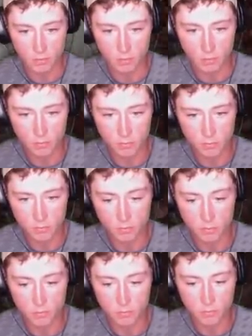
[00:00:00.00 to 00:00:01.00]

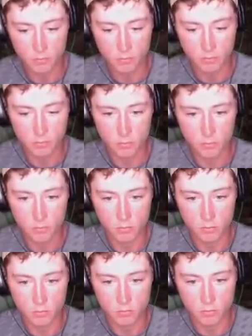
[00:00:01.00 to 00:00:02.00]

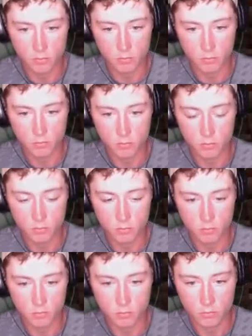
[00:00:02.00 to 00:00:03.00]

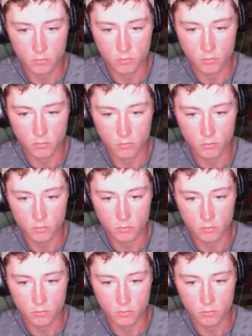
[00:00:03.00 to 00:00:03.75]
(no one is talking)